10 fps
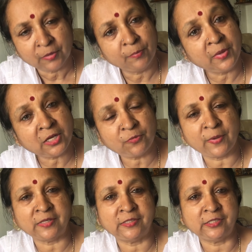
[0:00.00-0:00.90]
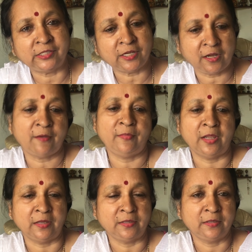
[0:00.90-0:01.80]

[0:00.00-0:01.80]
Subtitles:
meet my sister Kamla.